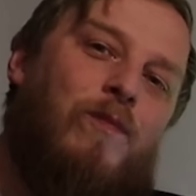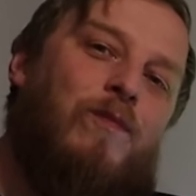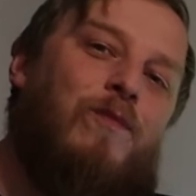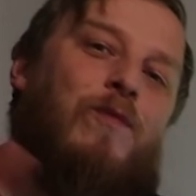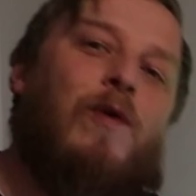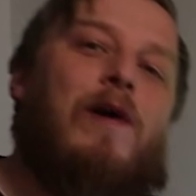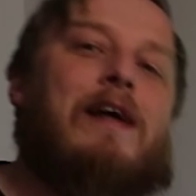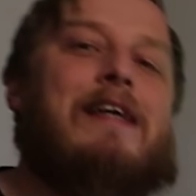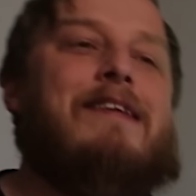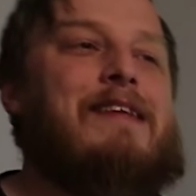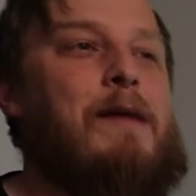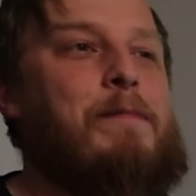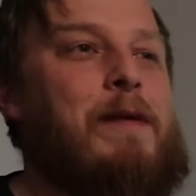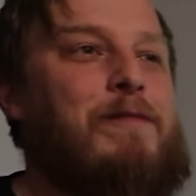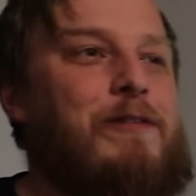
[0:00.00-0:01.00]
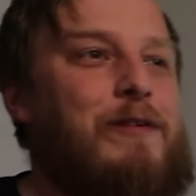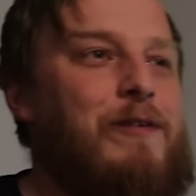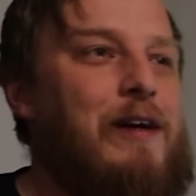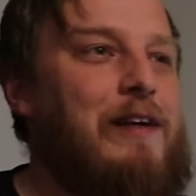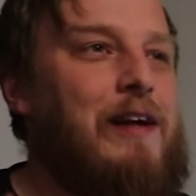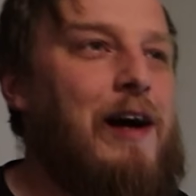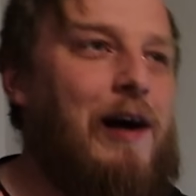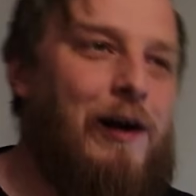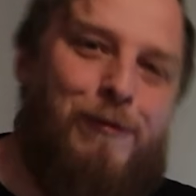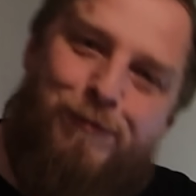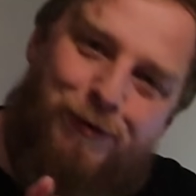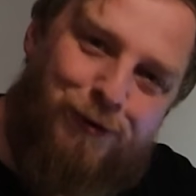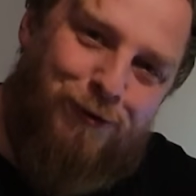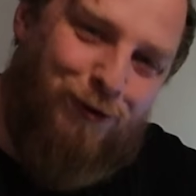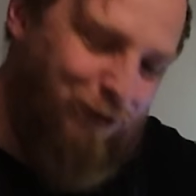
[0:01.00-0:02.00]
What is up, everyone? I
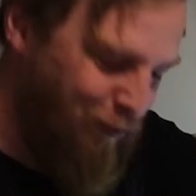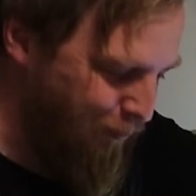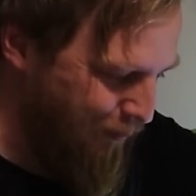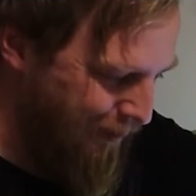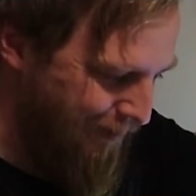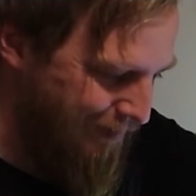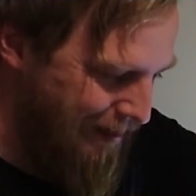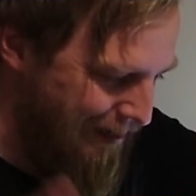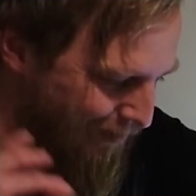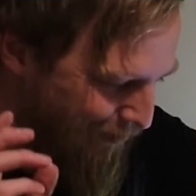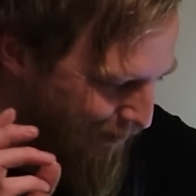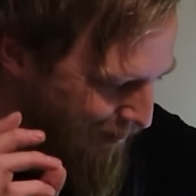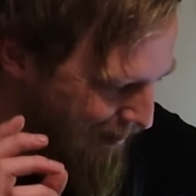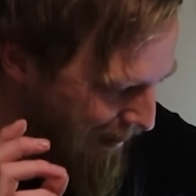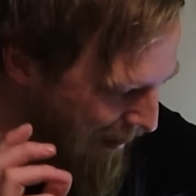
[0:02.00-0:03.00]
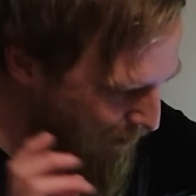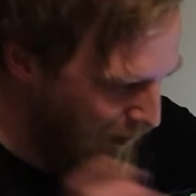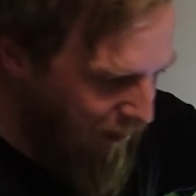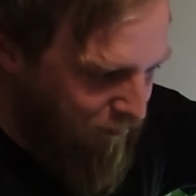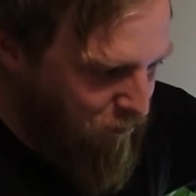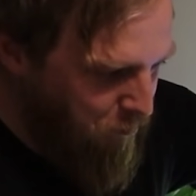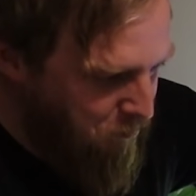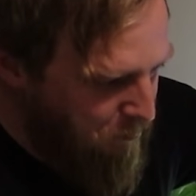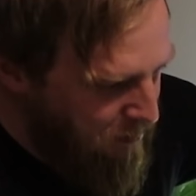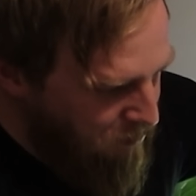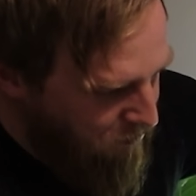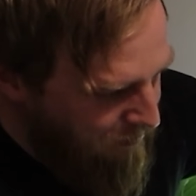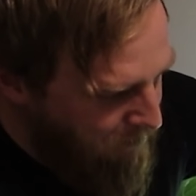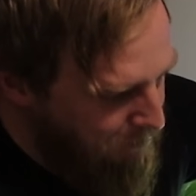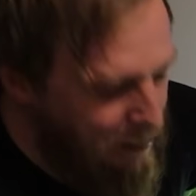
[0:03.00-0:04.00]
hope you're all doing well. I've just been
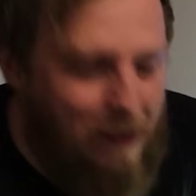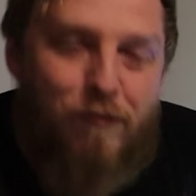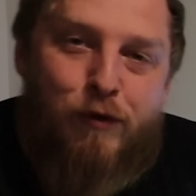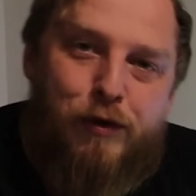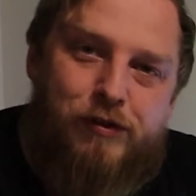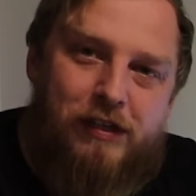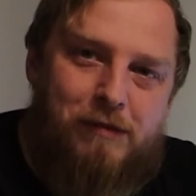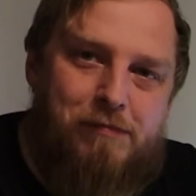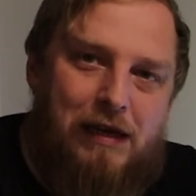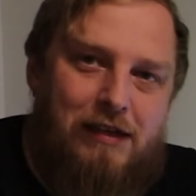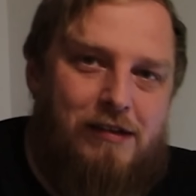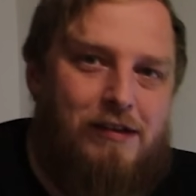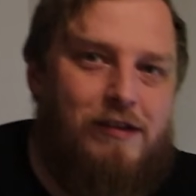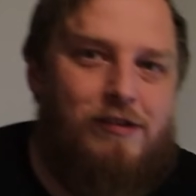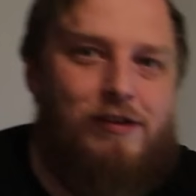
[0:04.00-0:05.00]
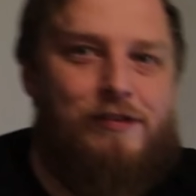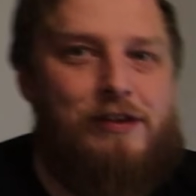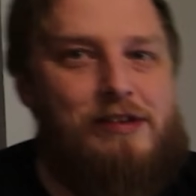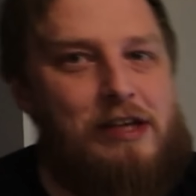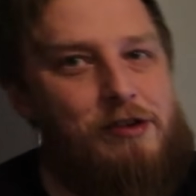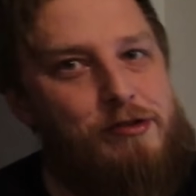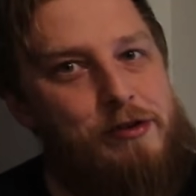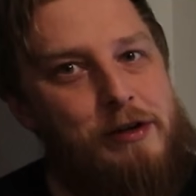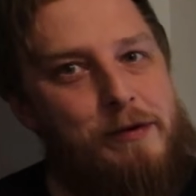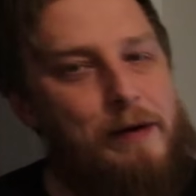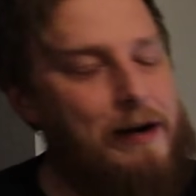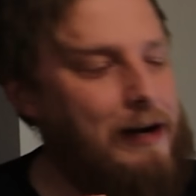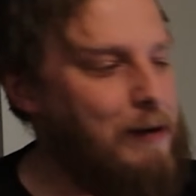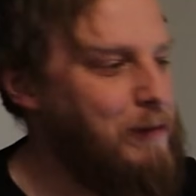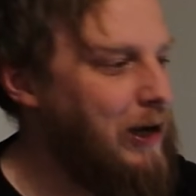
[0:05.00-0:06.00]
doing a bit of routine maintenance on the Tetra
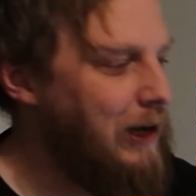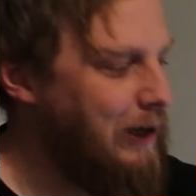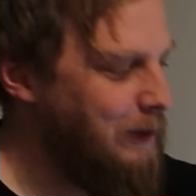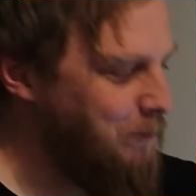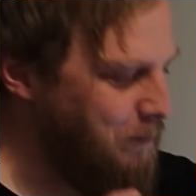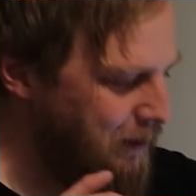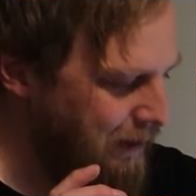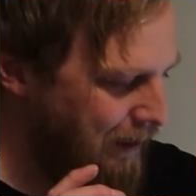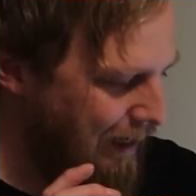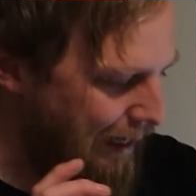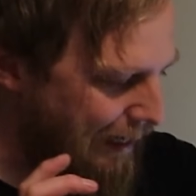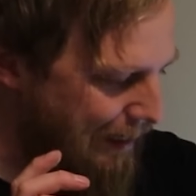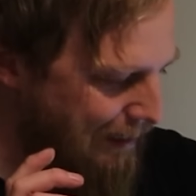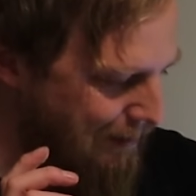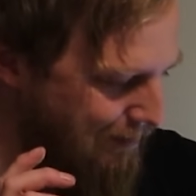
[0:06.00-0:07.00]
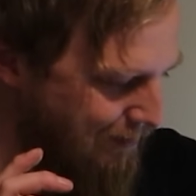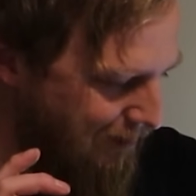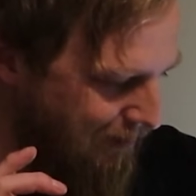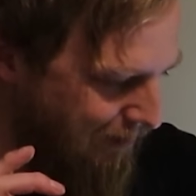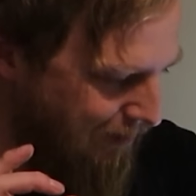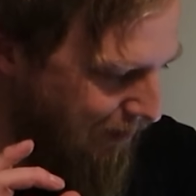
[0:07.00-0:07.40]
aquarium at home, and